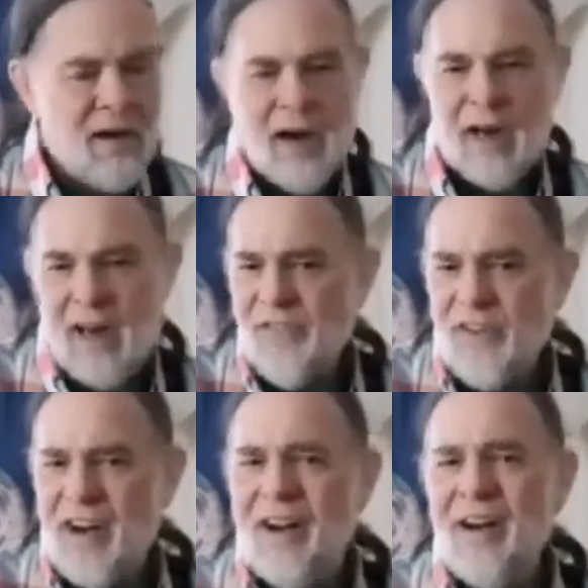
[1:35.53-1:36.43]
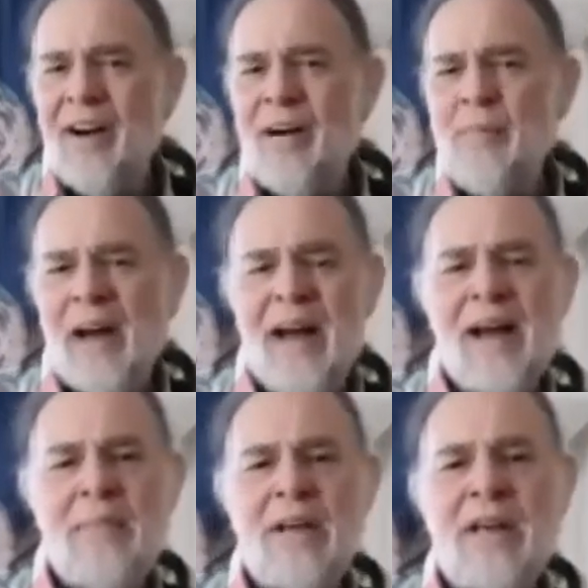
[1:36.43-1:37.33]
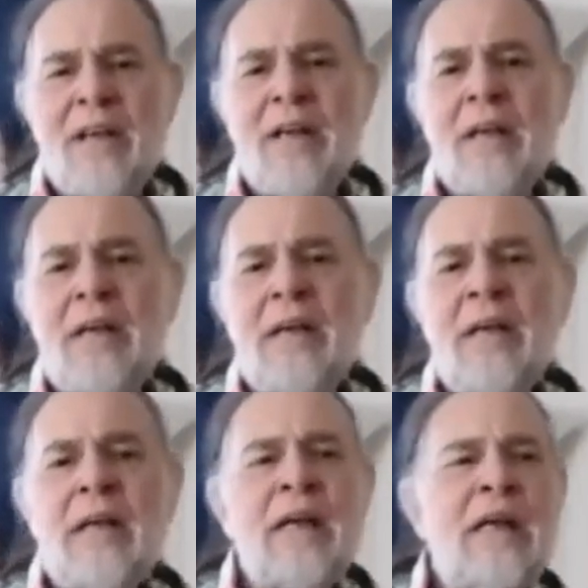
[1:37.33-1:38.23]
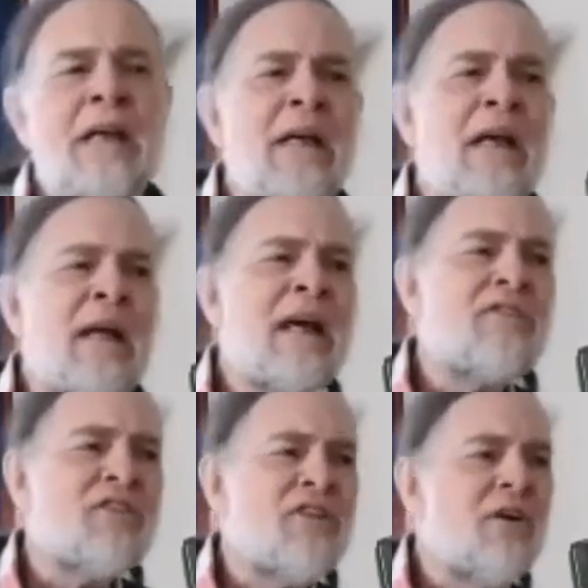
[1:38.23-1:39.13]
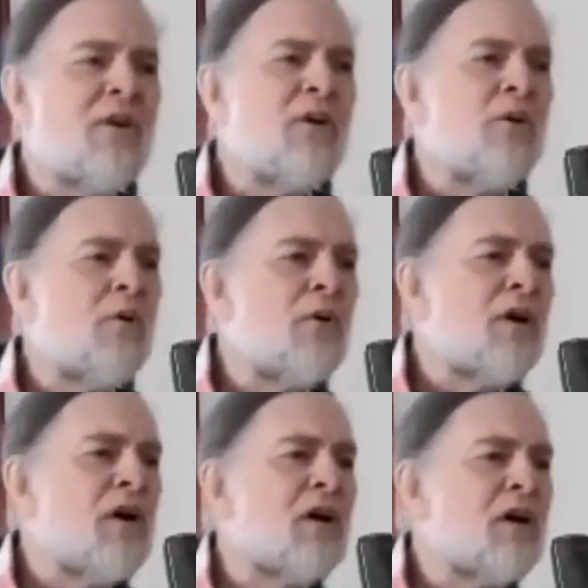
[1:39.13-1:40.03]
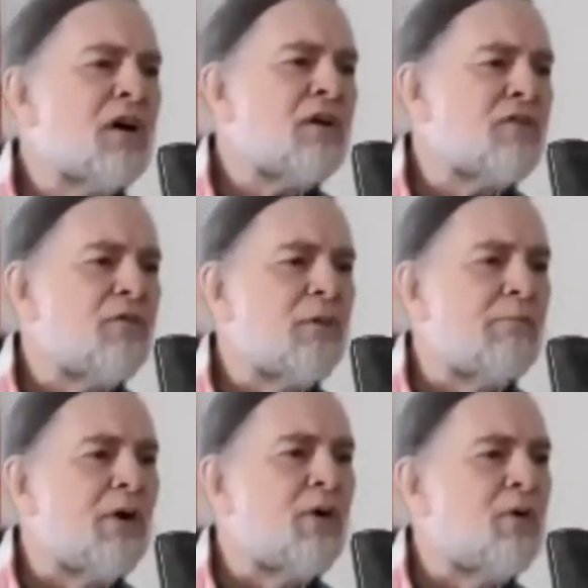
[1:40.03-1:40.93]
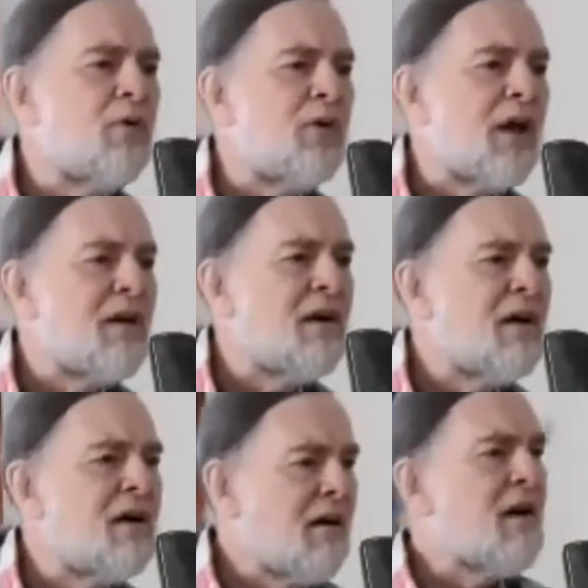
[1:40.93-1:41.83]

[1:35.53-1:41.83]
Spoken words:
I left it all behind me and I stowed on to a boat.